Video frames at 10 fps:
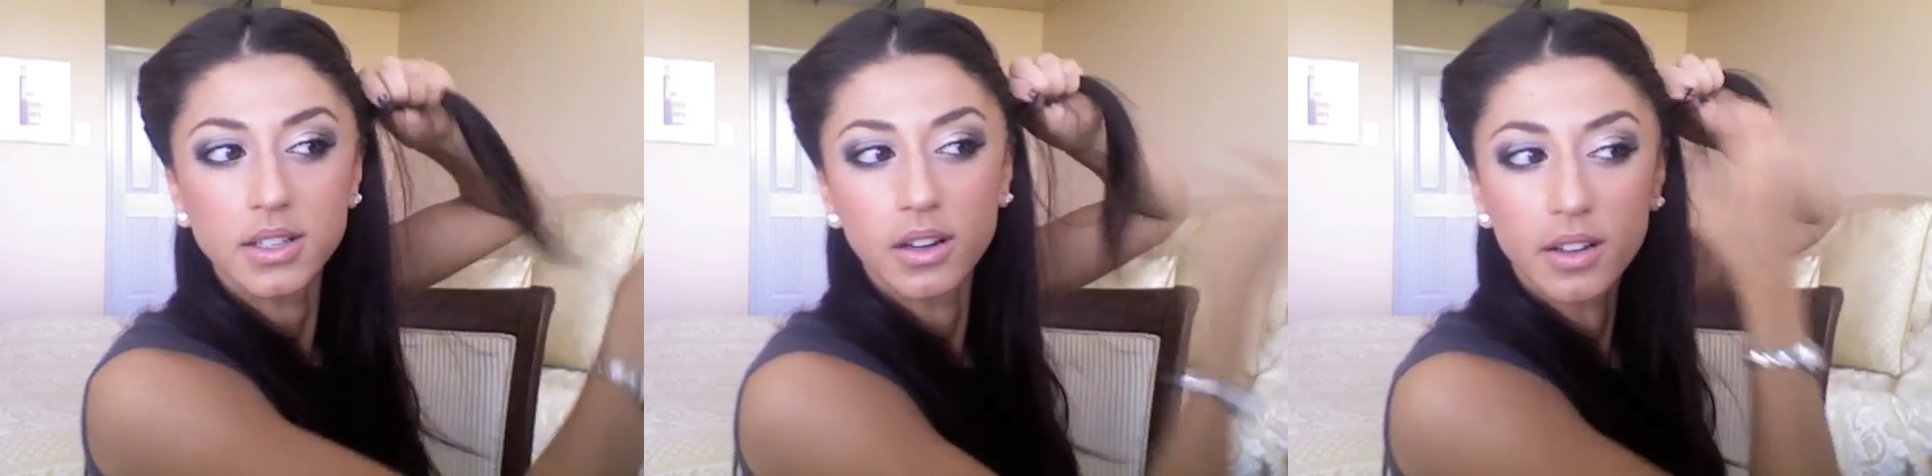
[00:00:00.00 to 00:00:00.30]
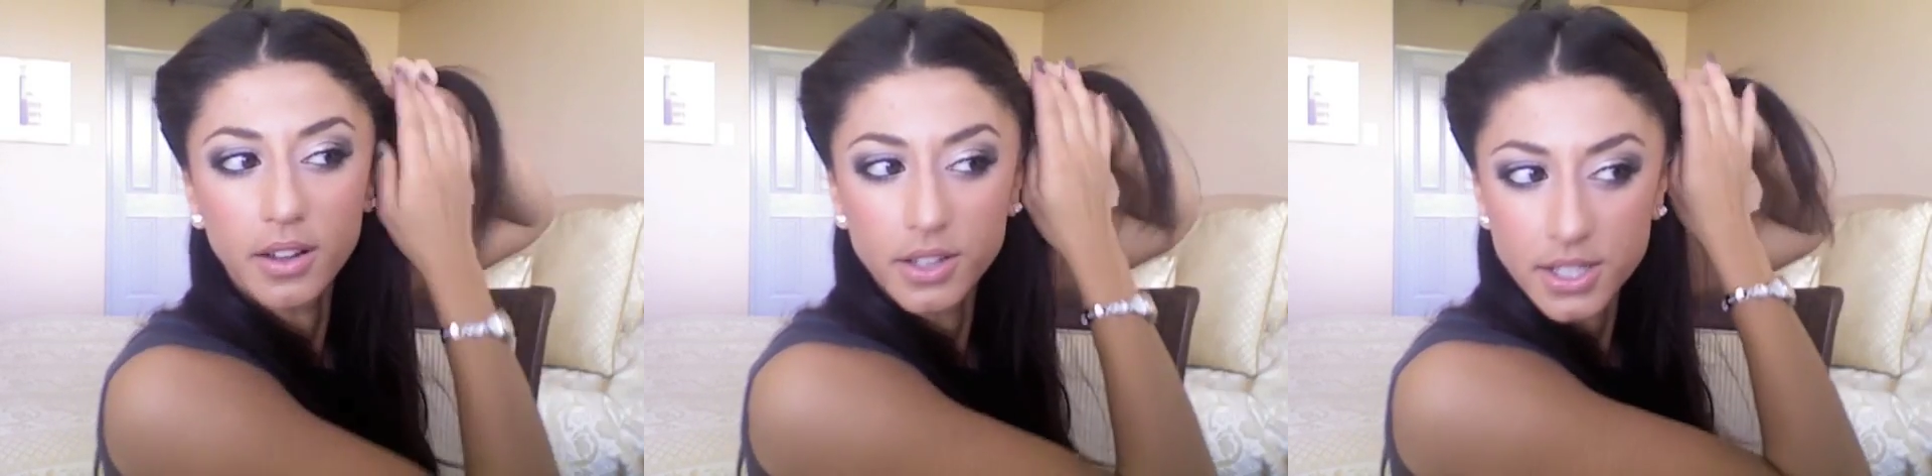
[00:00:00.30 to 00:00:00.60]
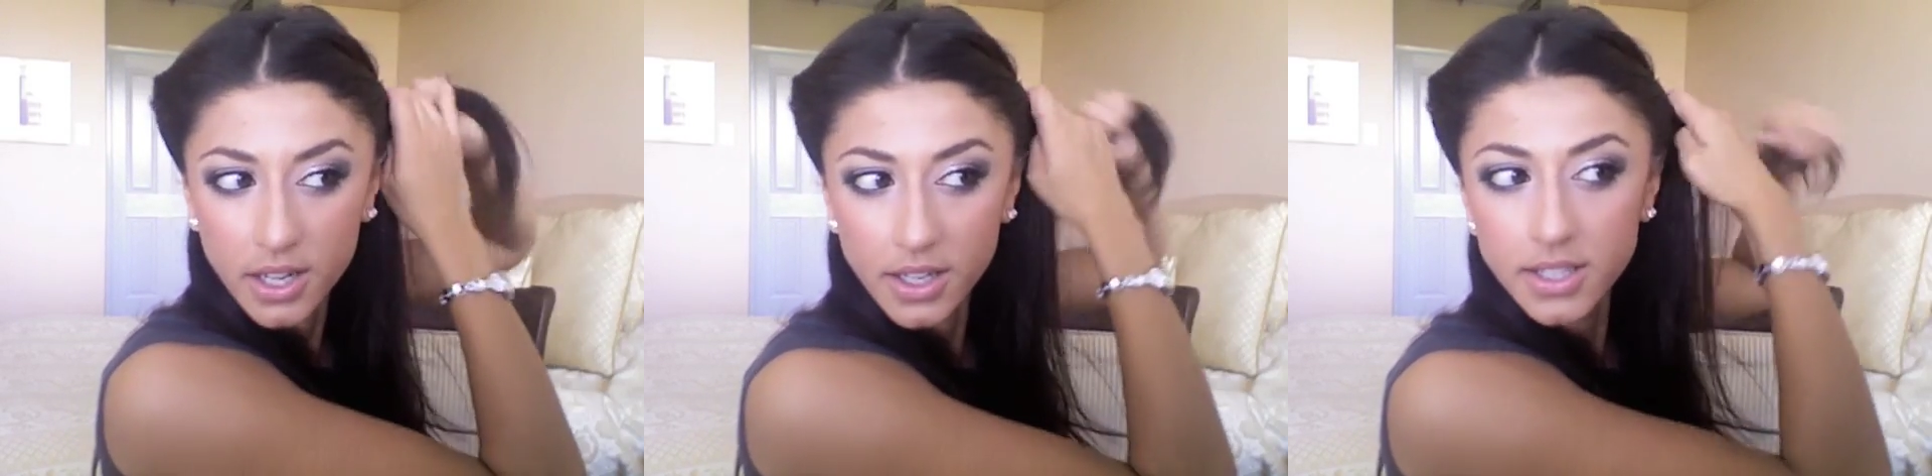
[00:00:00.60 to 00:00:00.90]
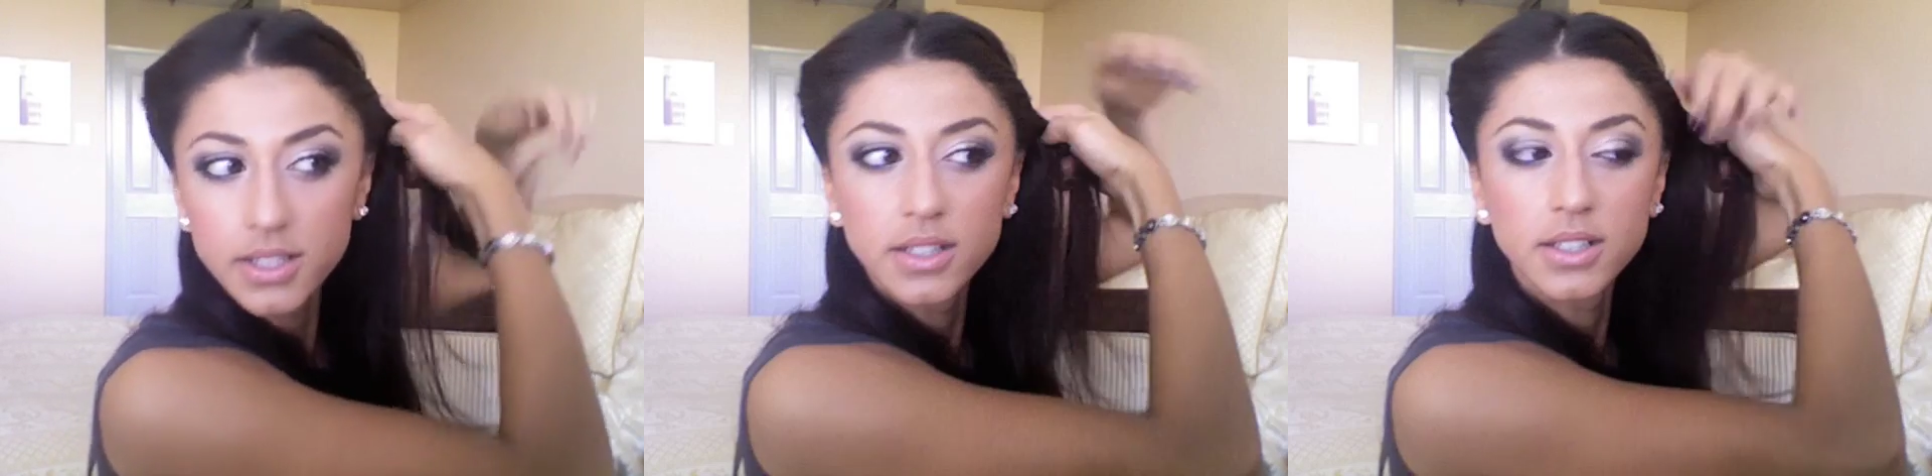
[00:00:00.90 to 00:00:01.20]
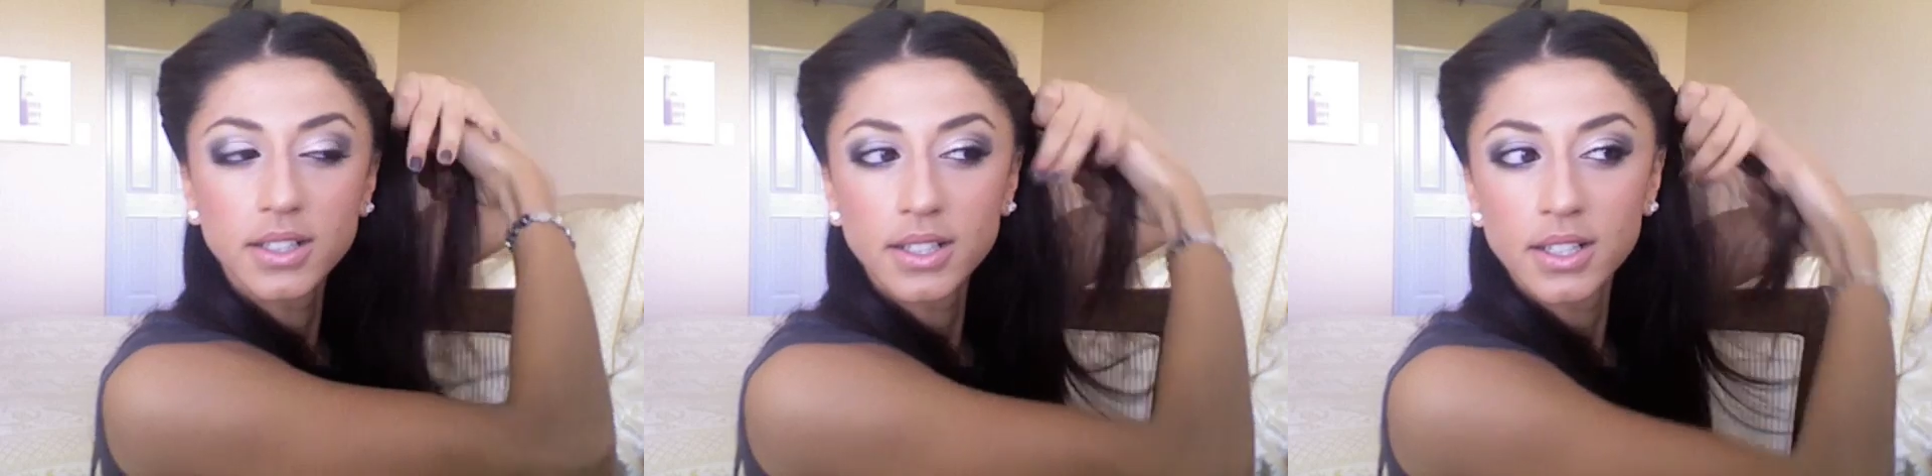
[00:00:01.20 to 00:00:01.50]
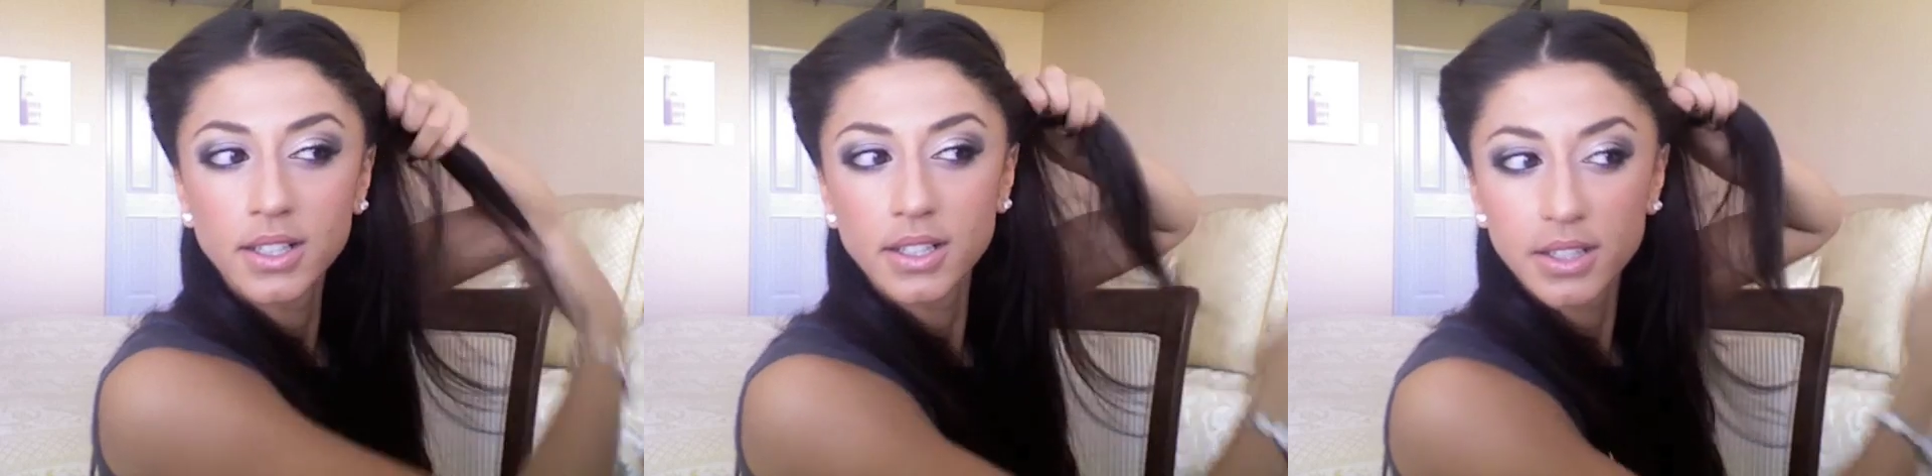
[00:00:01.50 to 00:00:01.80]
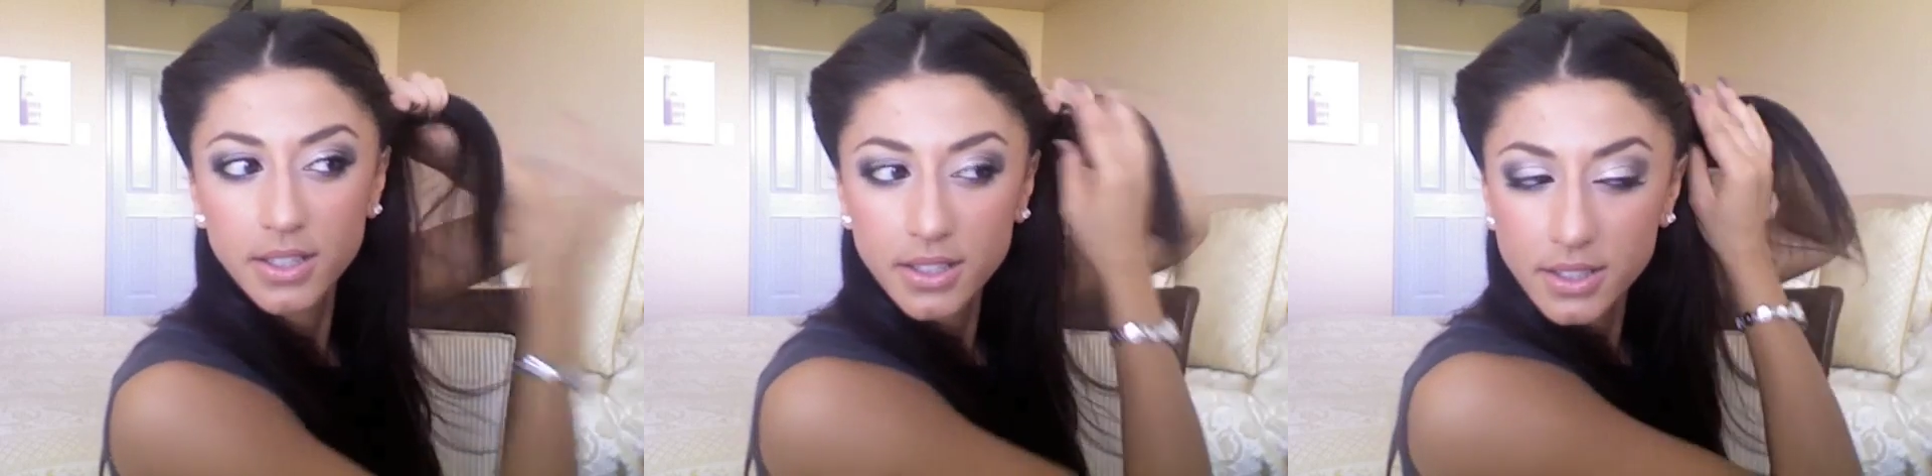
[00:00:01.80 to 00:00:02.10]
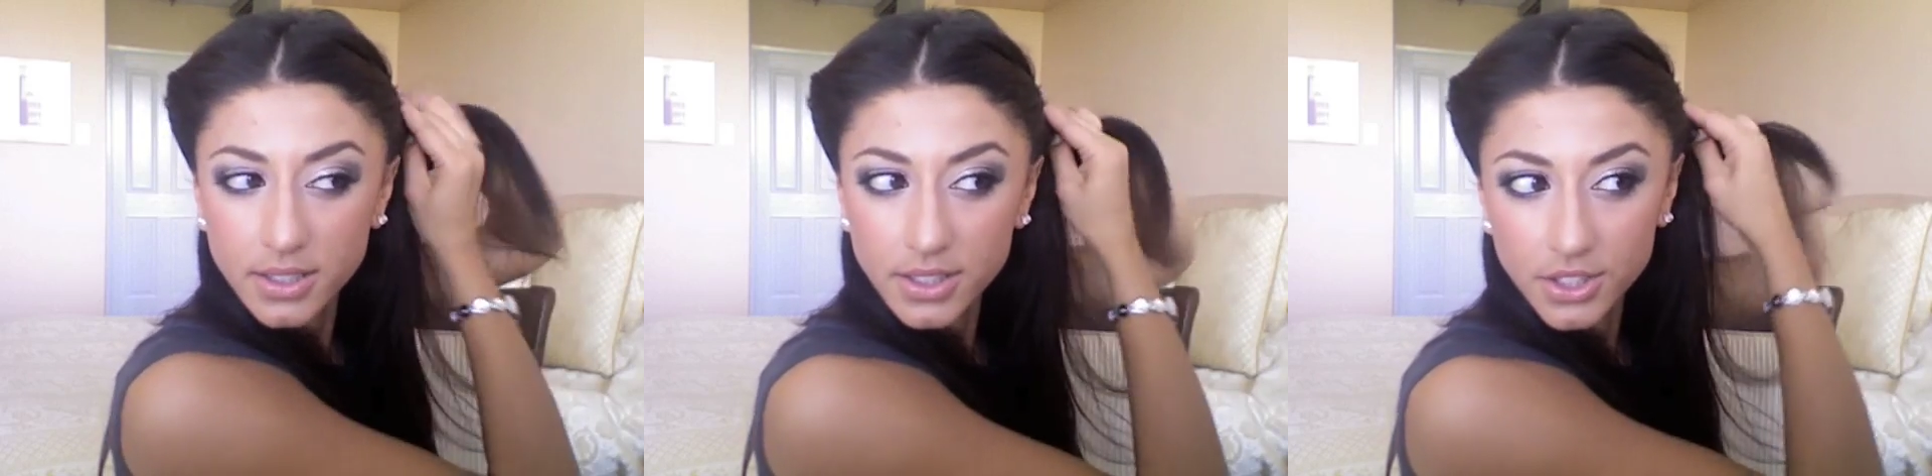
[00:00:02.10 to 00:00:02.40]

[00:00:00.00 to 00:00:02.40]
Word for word: on either side and